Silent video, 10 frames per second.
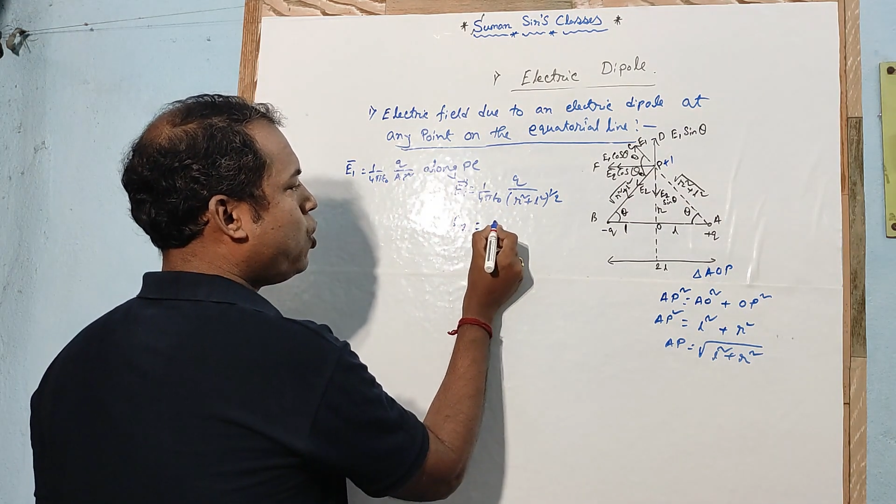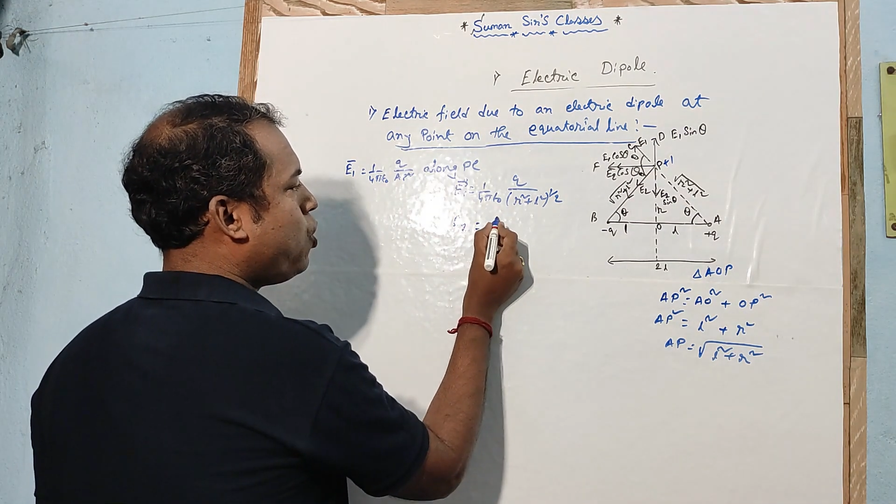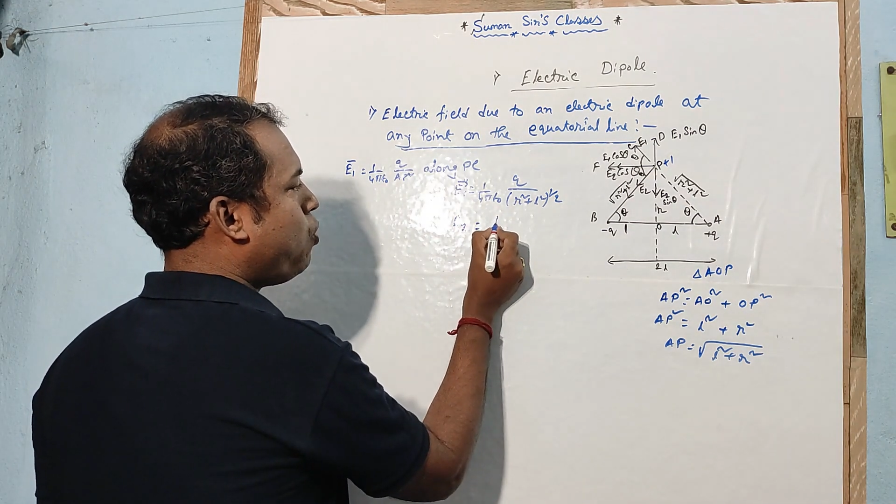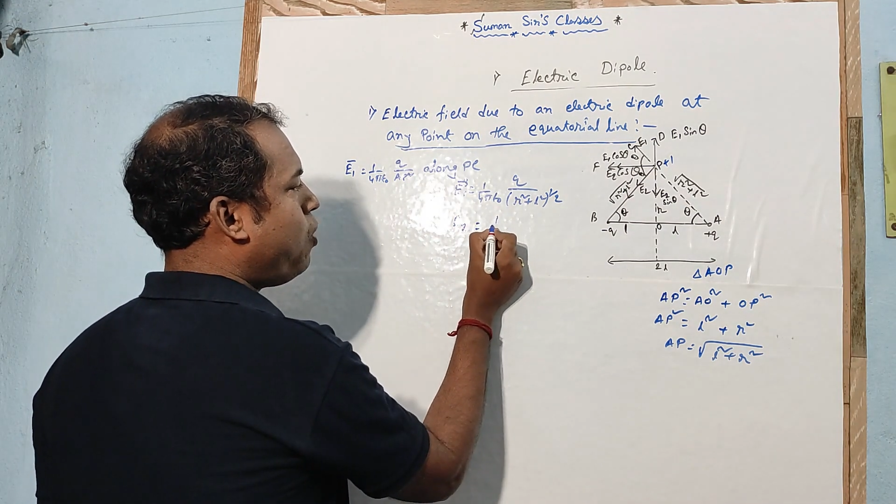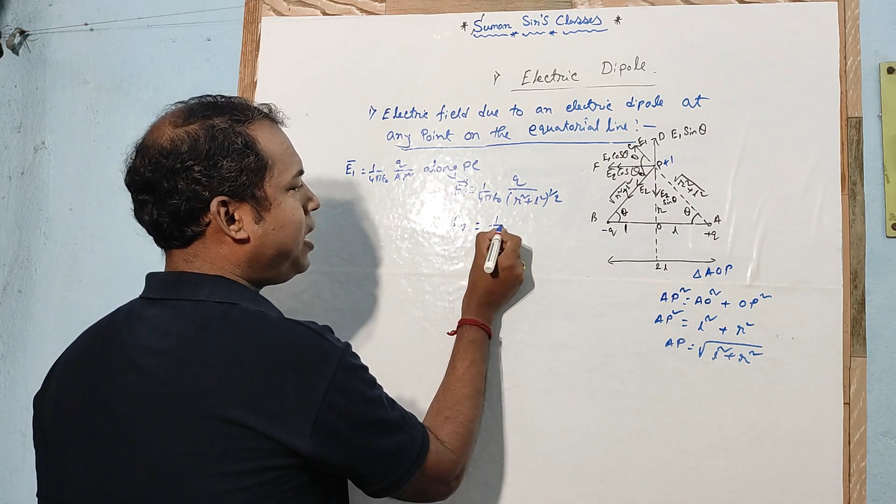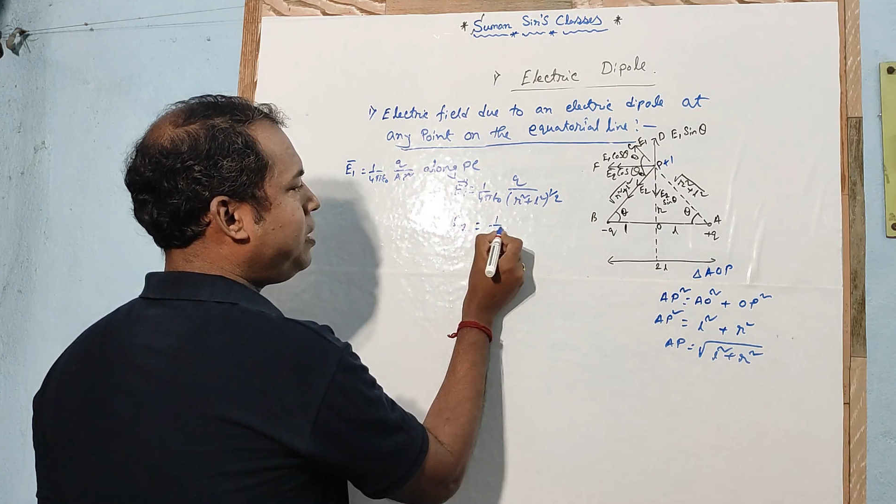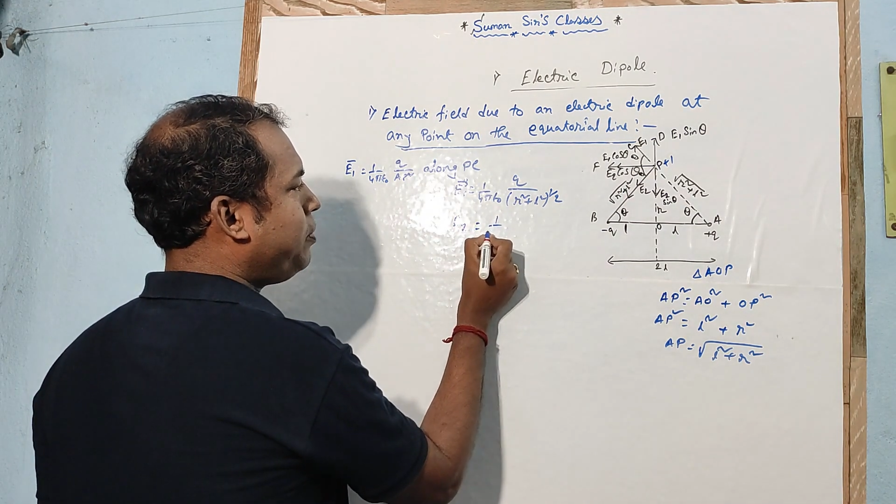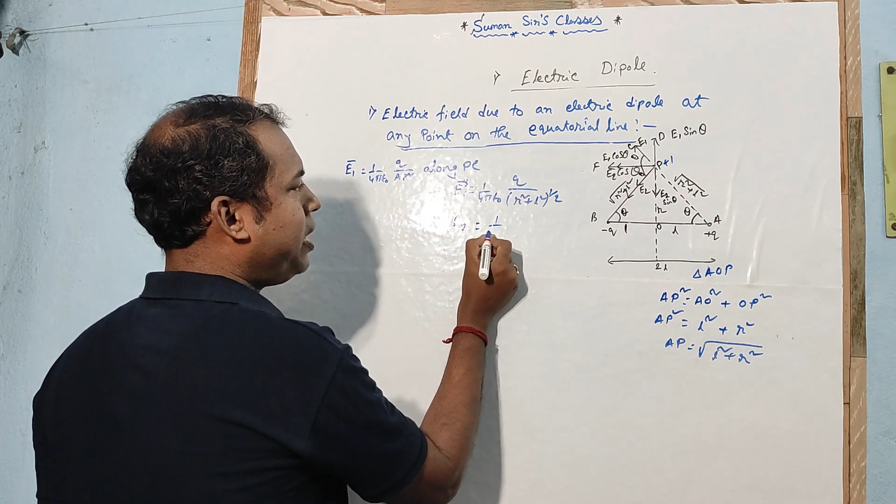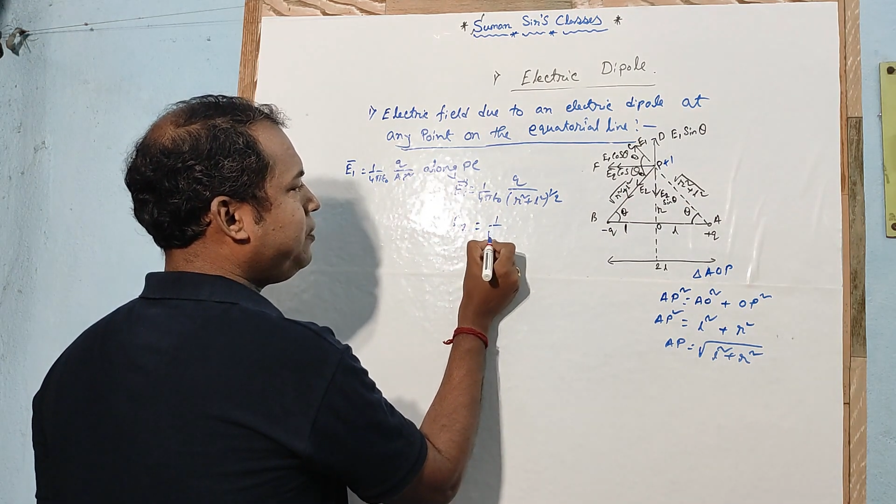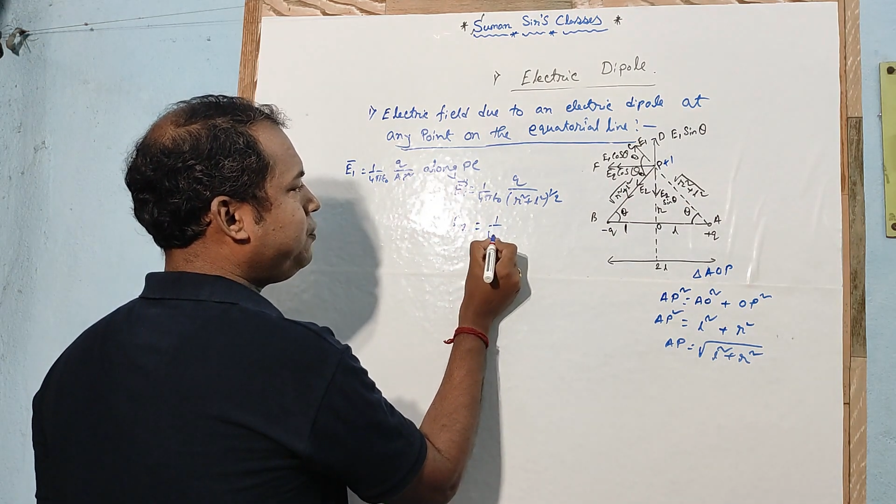1
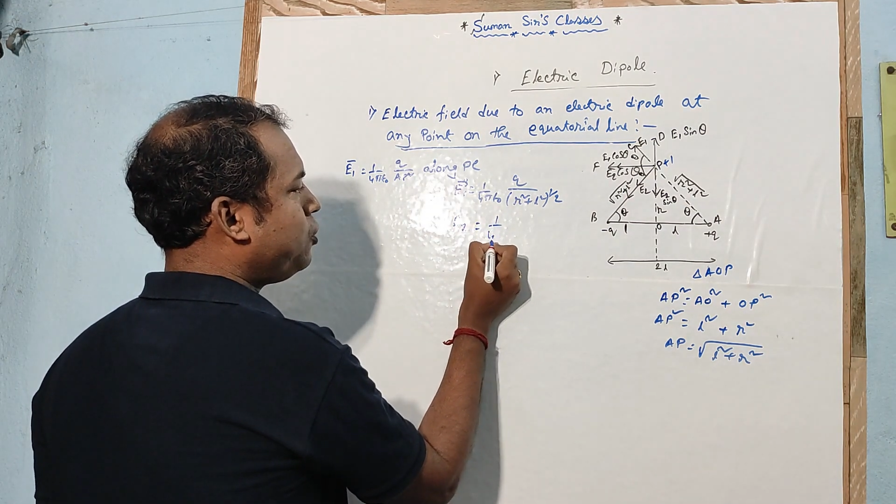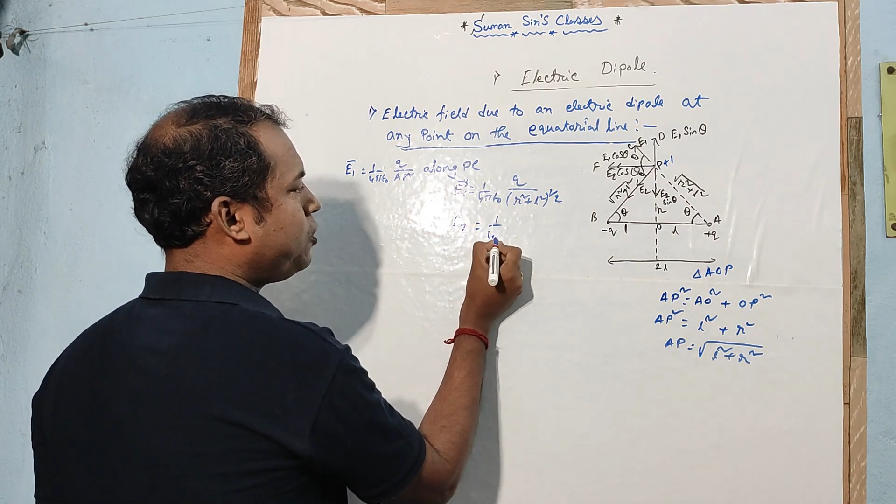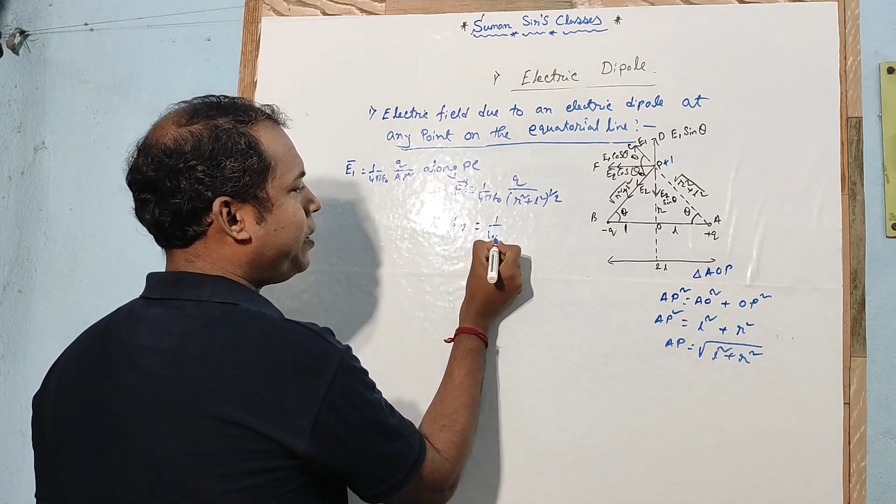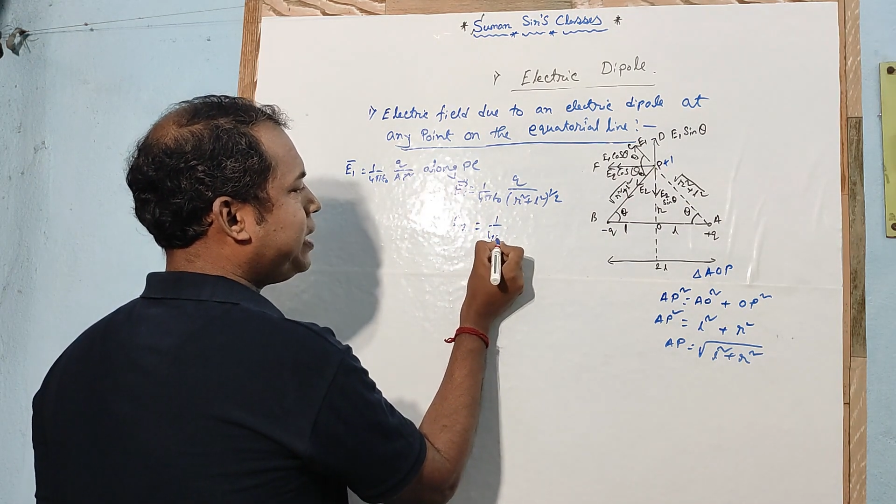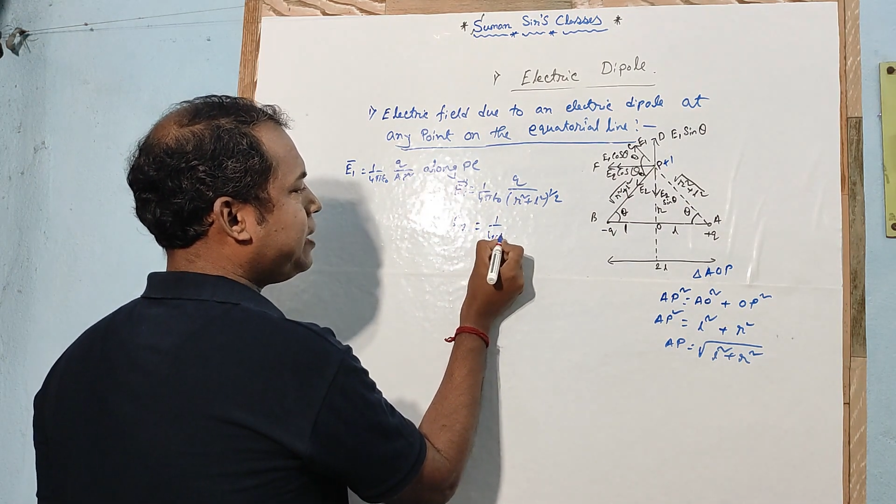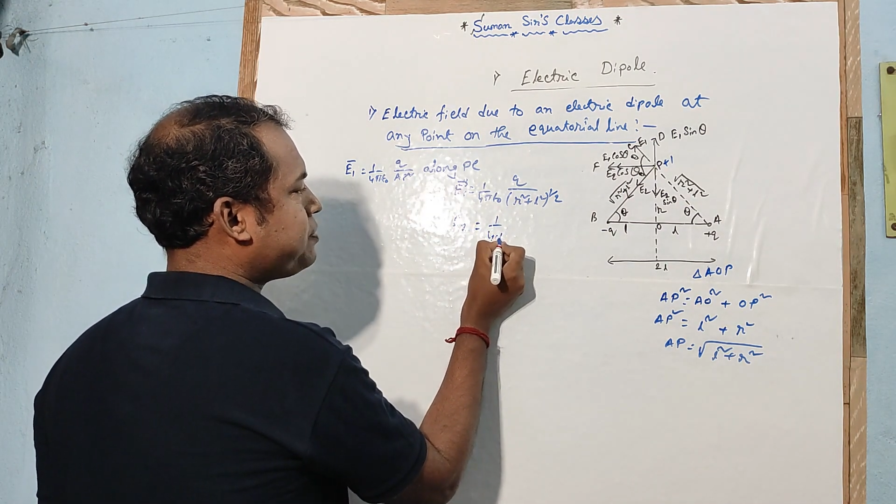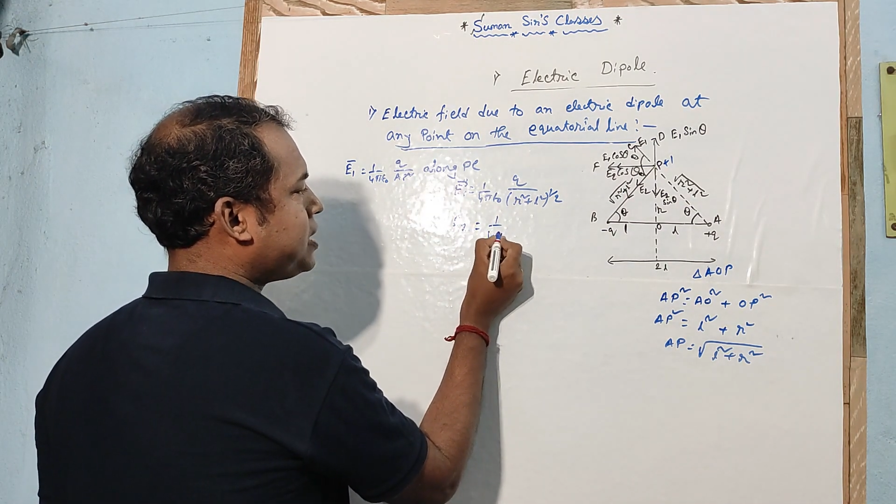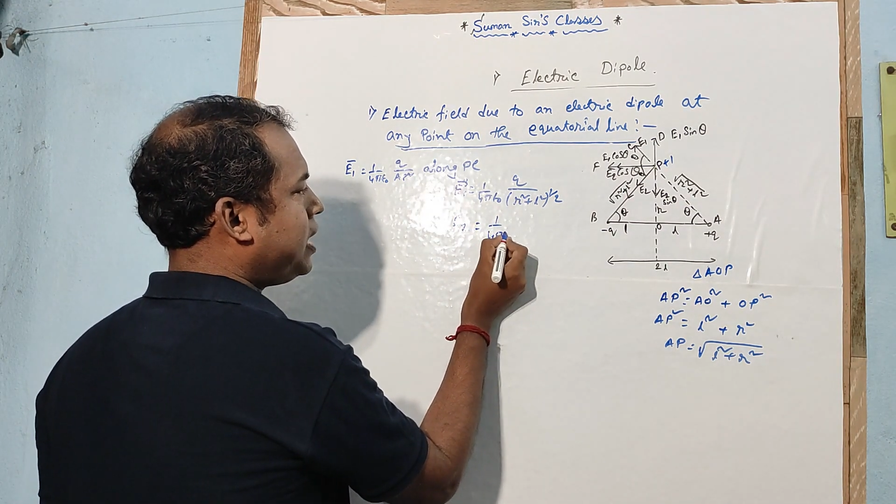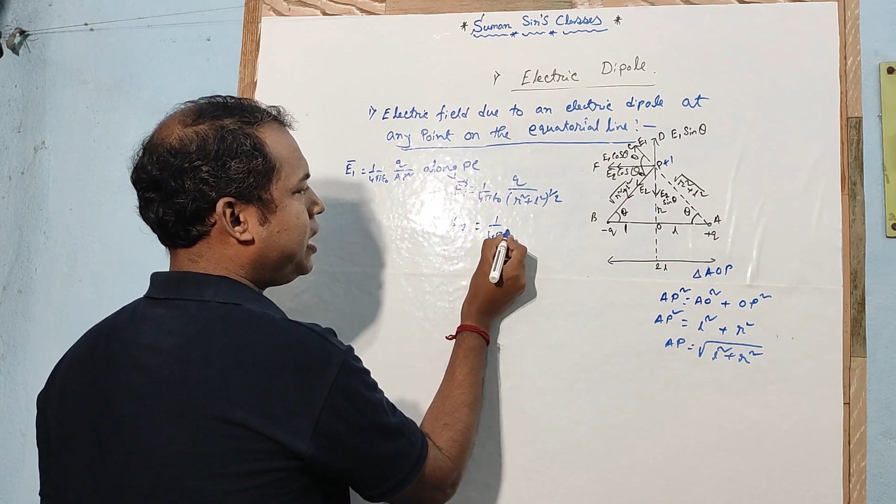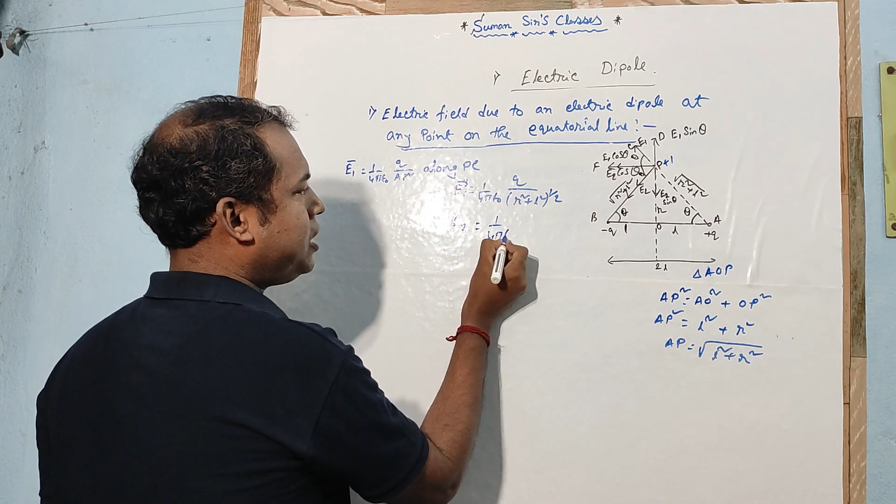by 4 pi
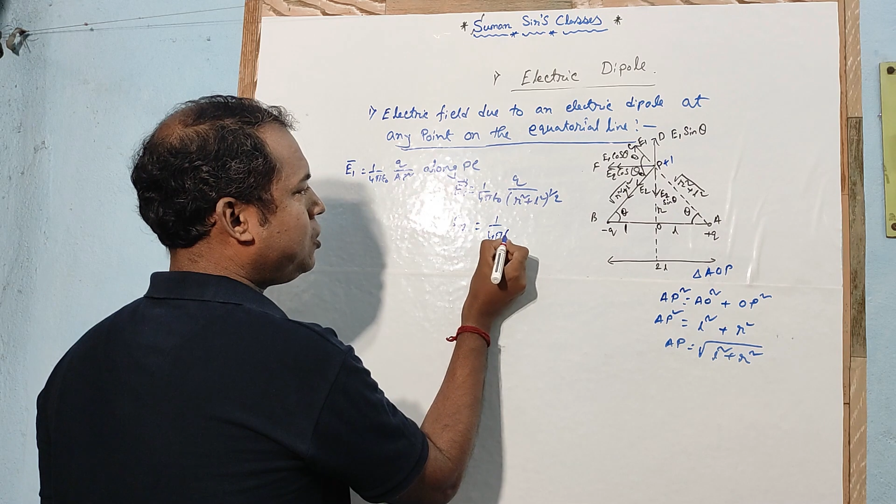epsilon